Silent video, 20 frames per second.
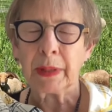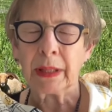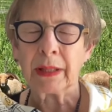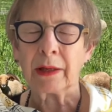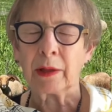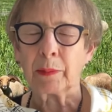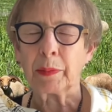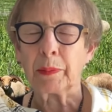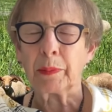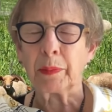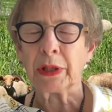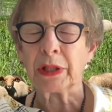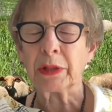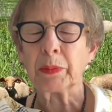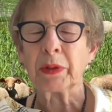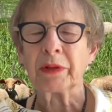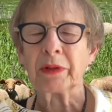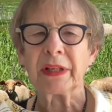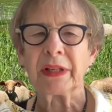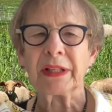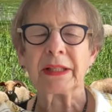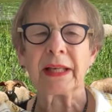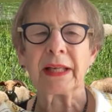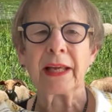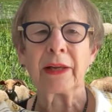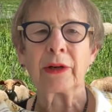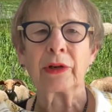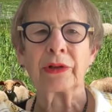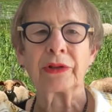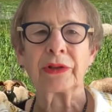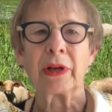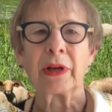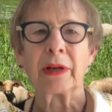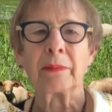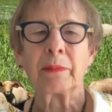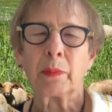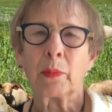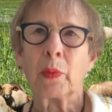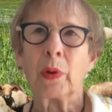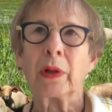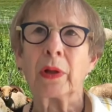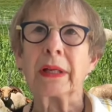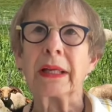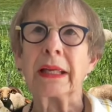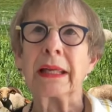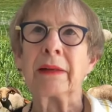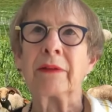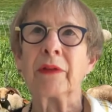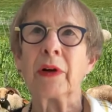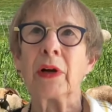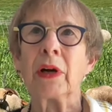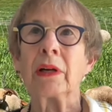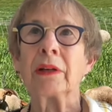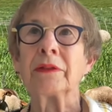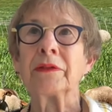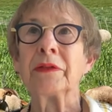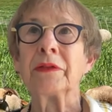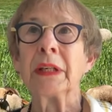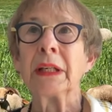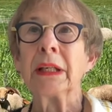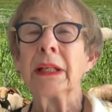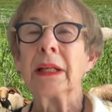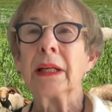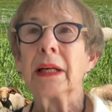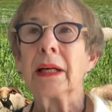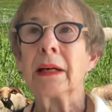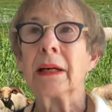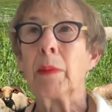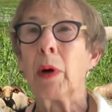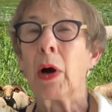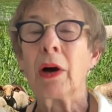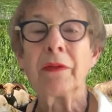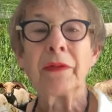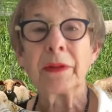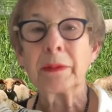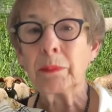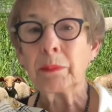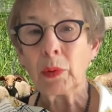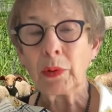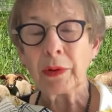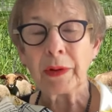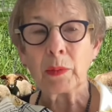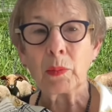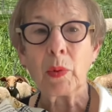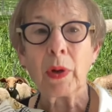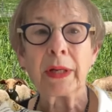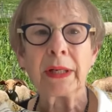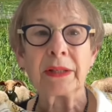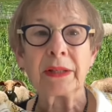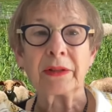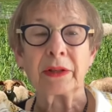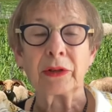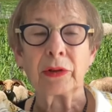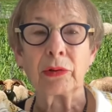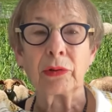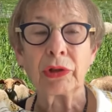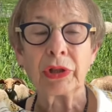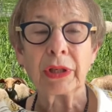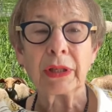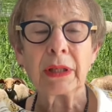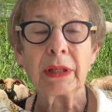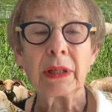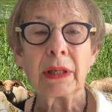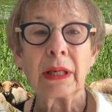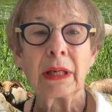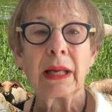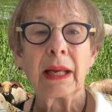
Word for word: you know principal investigators will involve um, often more than one institution.